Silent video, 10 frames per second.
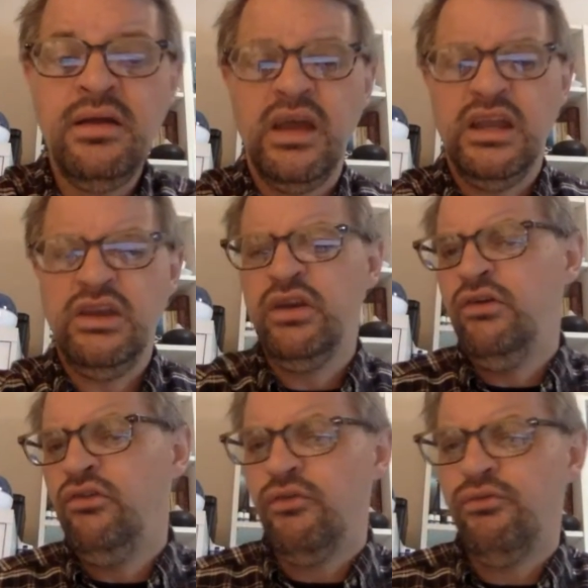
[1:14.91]
and you can
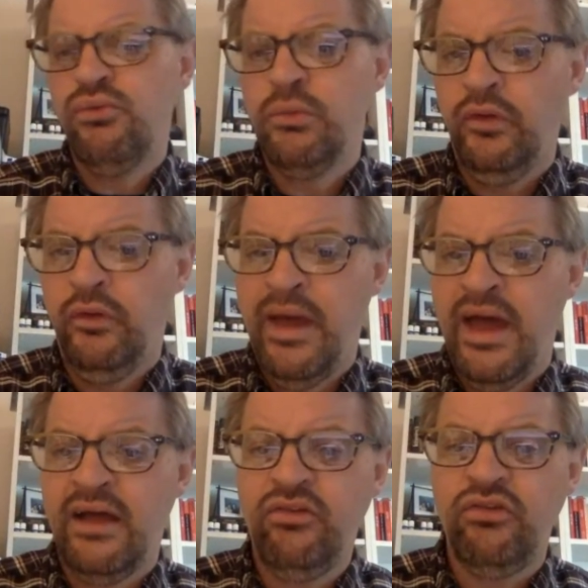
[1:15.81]
use the formula
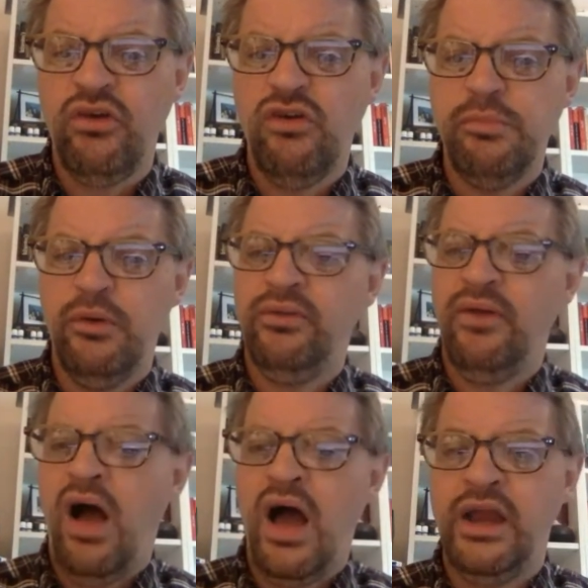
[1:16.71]
mass of both
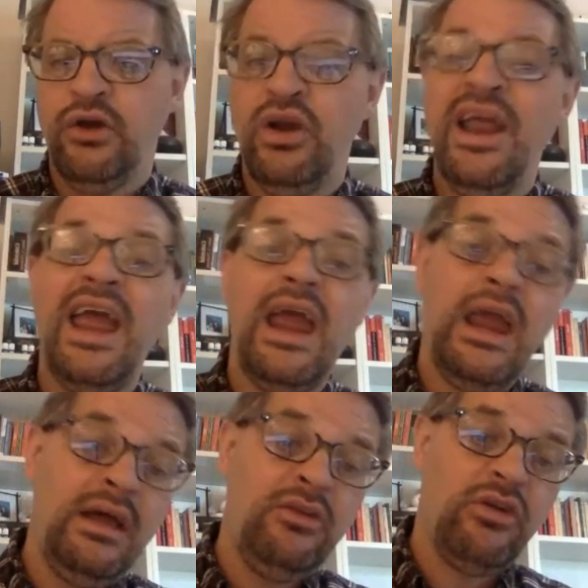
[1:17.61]
iron
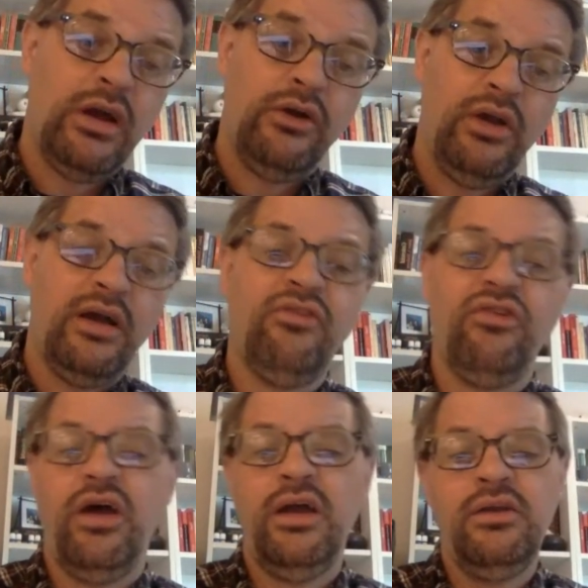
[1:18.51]
and iron
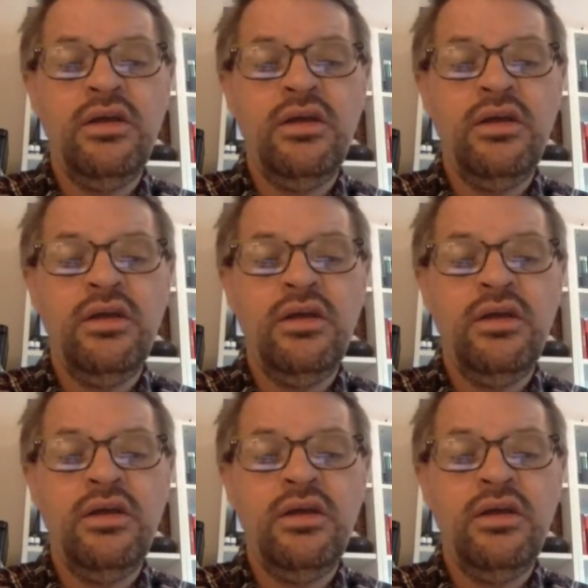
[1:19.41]
oxide